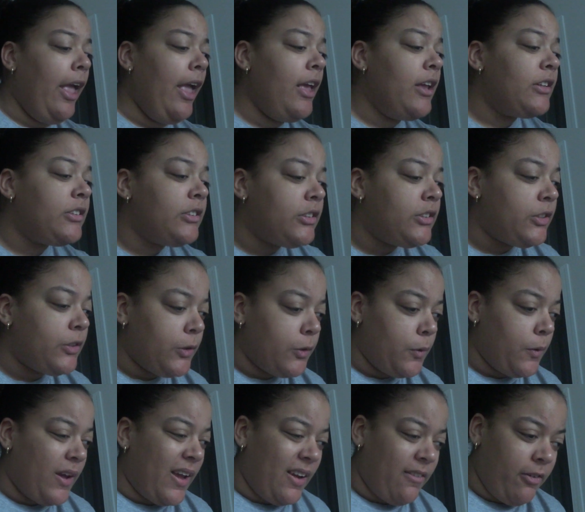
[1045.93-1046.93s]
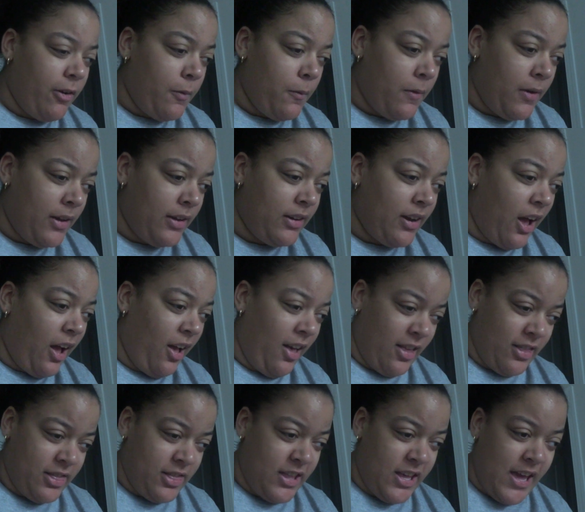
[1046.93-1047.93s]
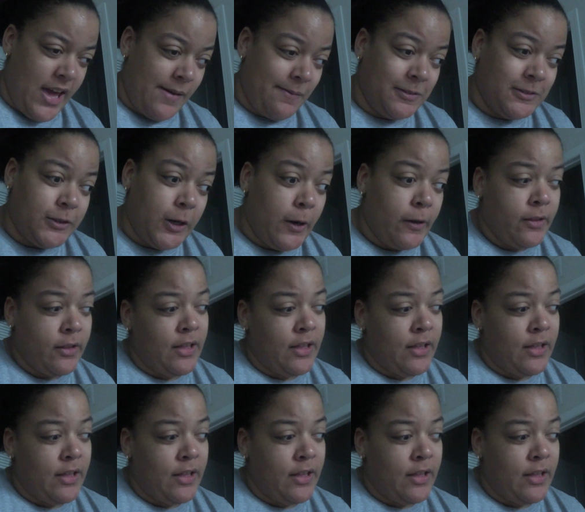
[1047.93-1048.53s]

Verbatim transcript: And to everyone on the Avatar